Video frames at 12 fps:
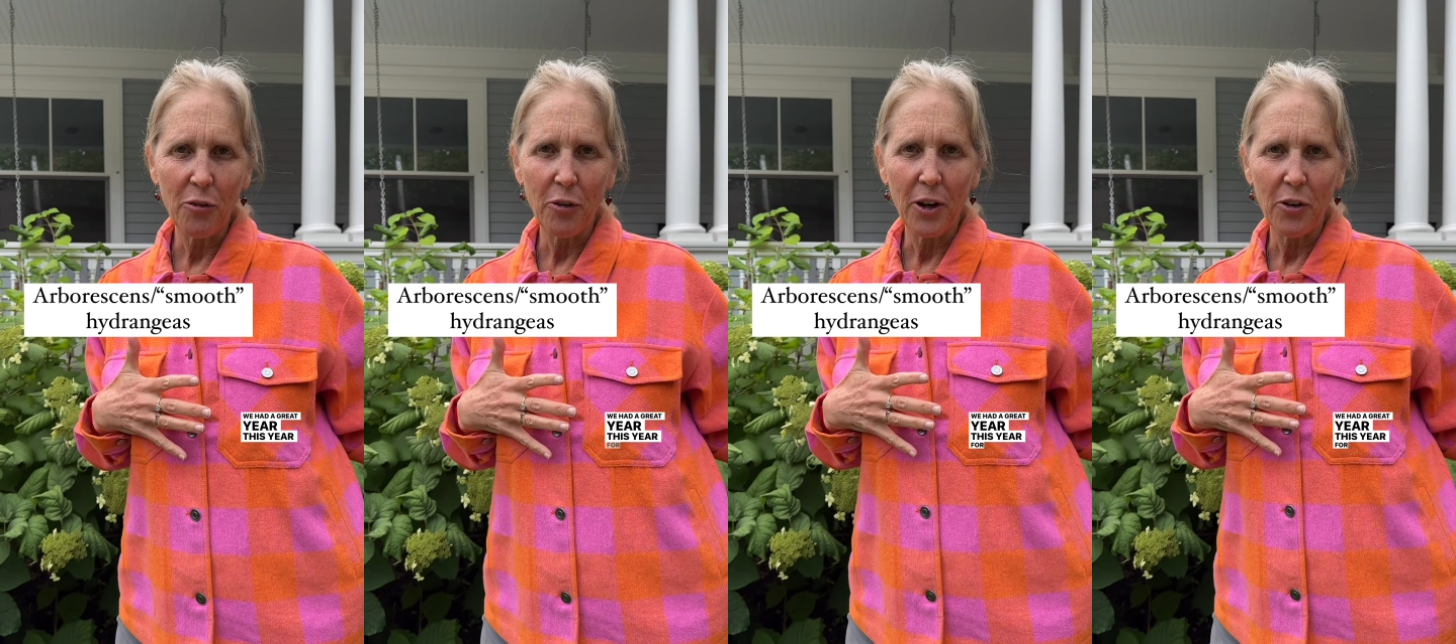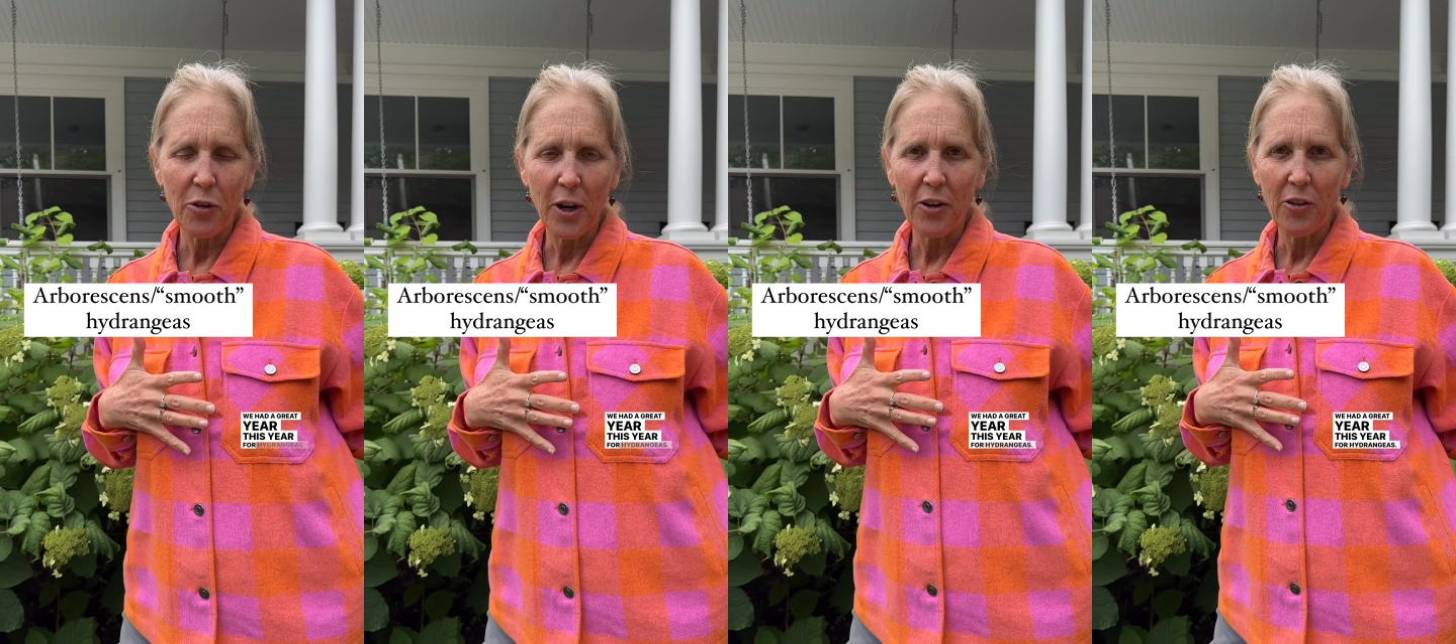year for
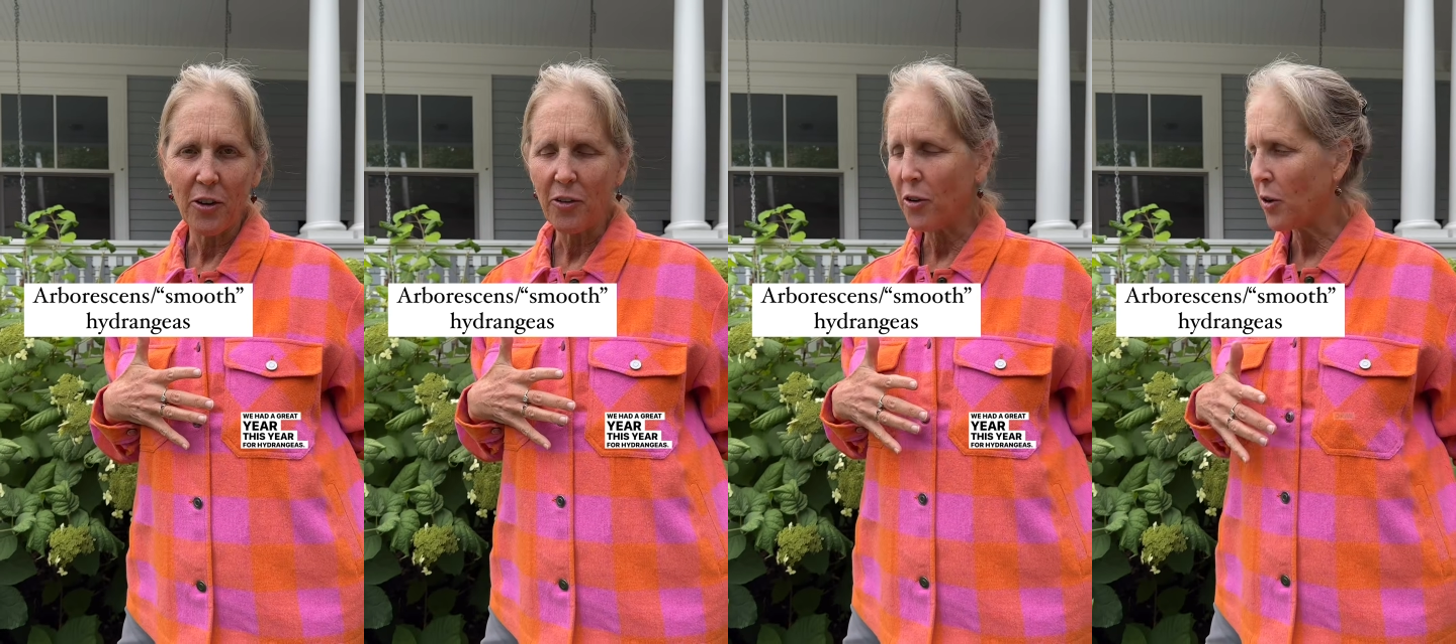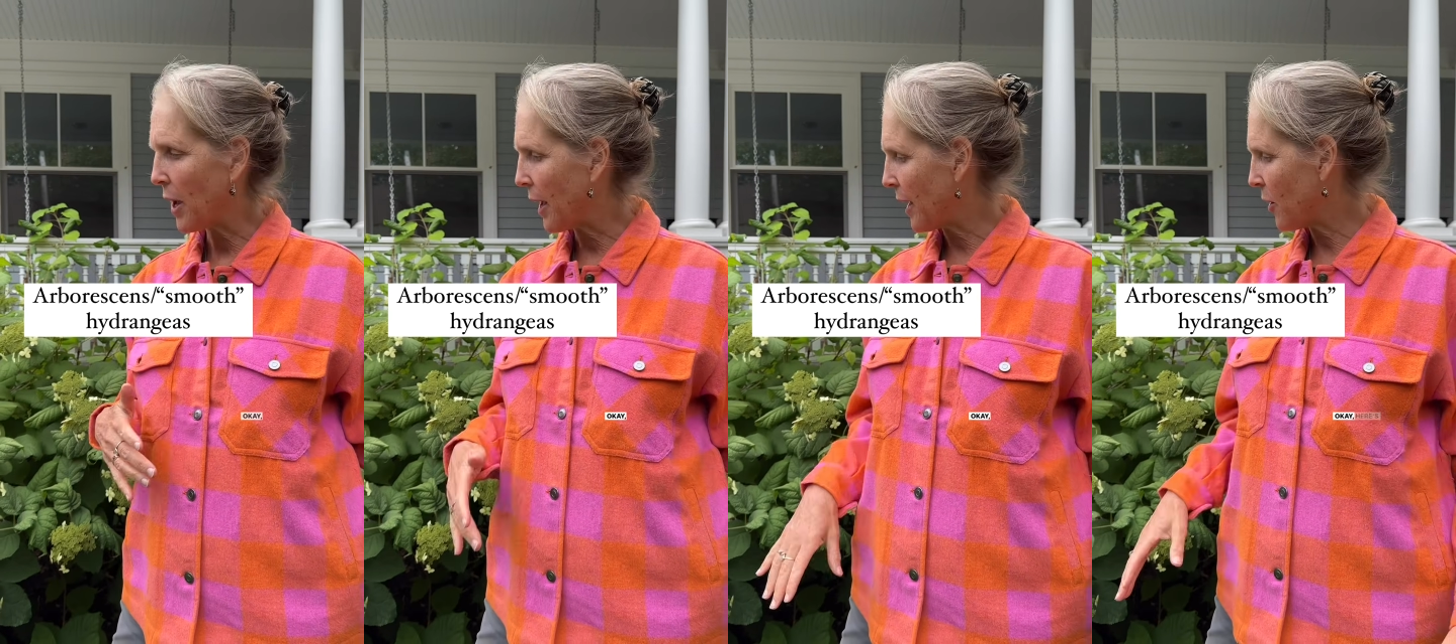hydrangeas.
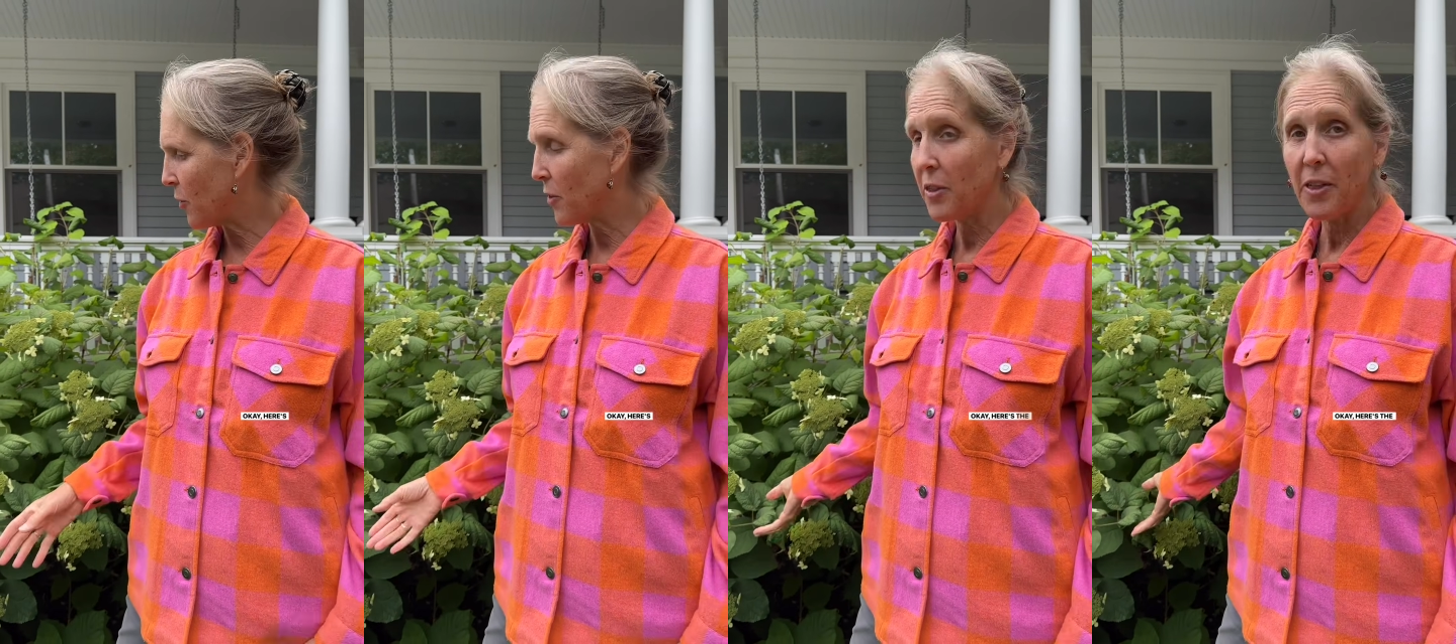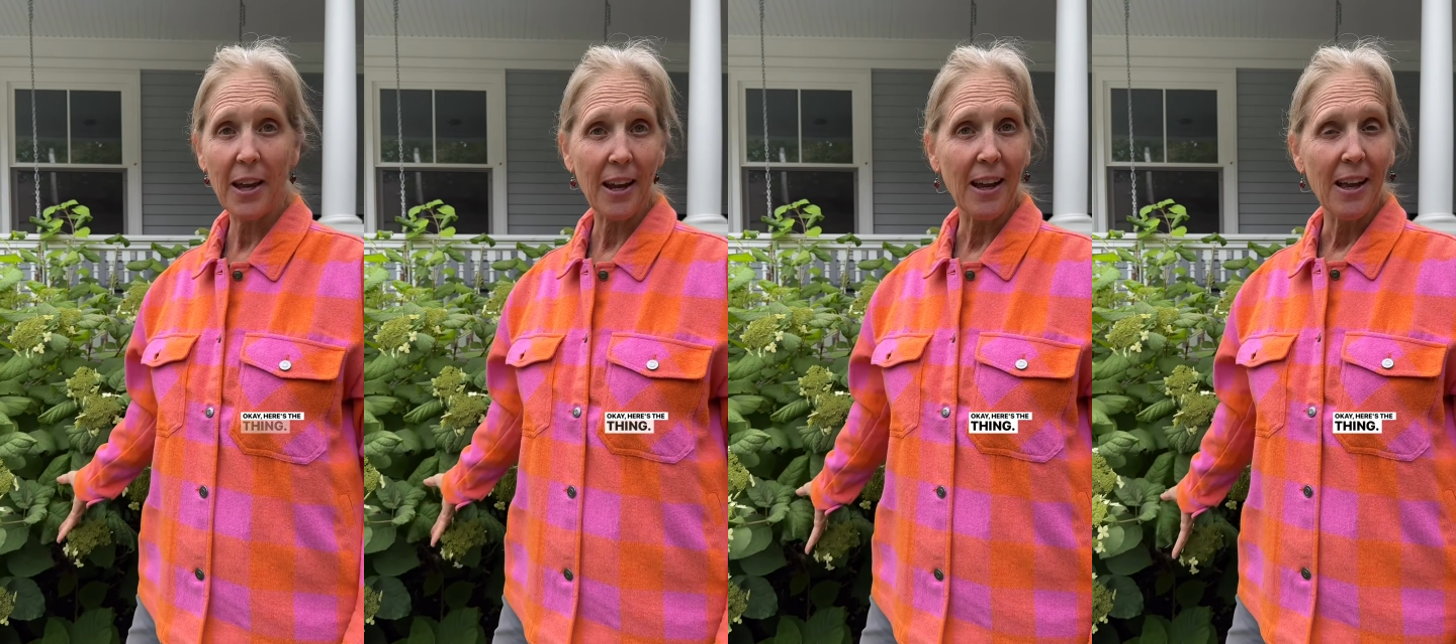Okay, here's the thing.